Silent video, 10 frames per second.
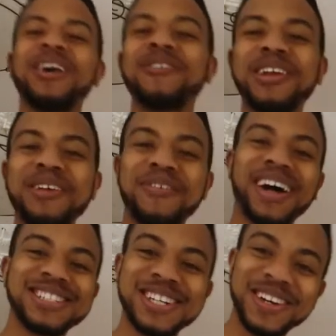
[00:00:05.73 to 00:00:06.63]
Really
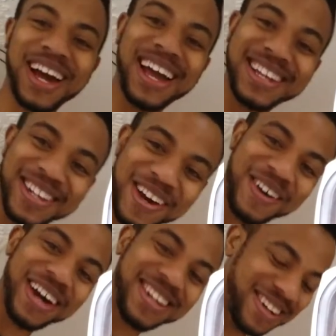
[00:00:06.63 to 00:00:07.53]
bad joke, I
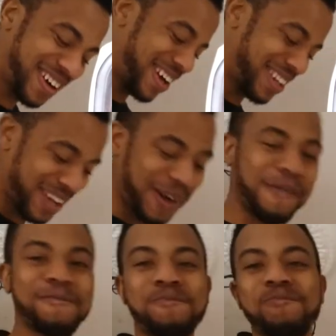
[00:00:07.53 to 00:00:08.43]

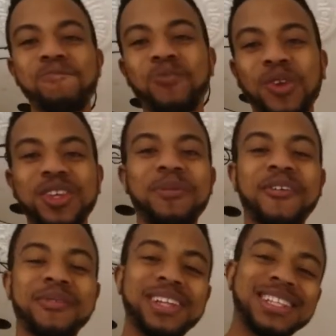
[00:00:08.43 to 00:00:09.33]
know. What's up
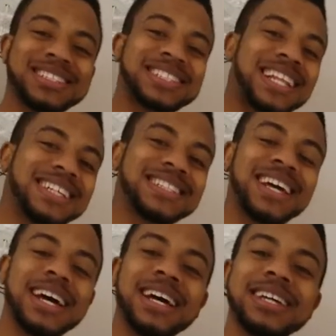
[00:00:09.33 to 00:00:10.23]
everybody, this is
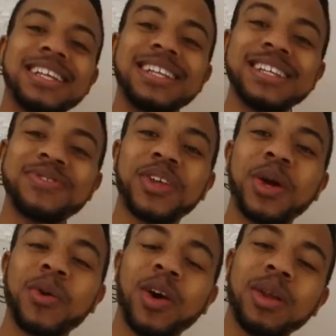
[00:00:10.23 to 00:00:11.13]
Clinton, and in this
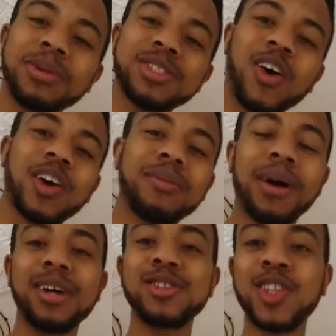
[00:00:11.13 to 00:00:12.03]
video we're going to be talking
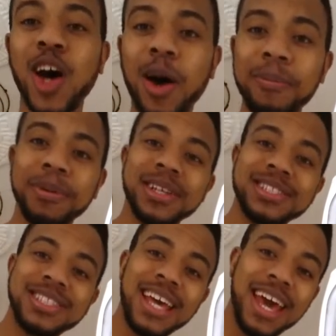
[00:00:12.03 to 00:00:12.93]
about top
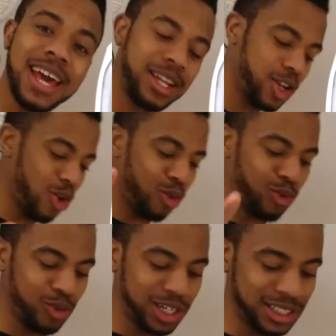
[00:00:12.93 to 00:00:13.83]

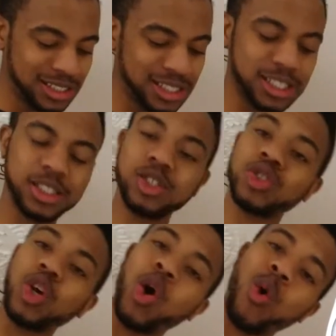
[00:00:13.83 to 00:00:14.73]
10
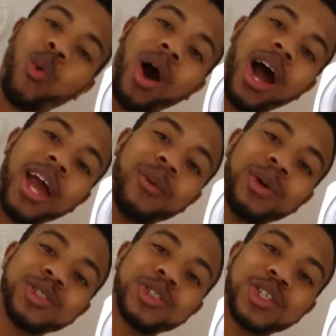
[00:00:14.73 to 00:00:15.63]
reasons why
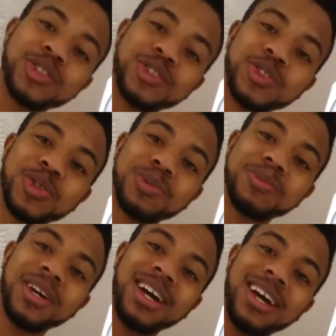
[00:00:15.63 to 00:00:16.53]
we should
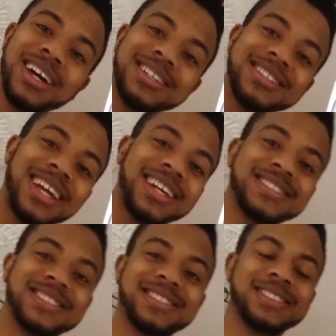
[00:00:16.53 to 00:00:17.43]
consume
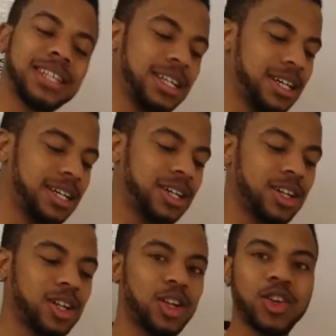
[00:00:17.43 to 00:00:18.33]
dates.
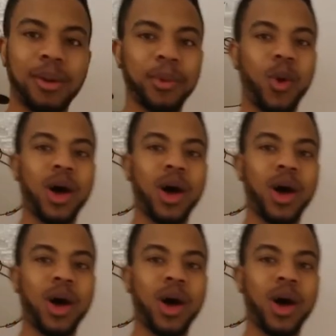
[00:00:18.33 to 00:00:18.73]
Number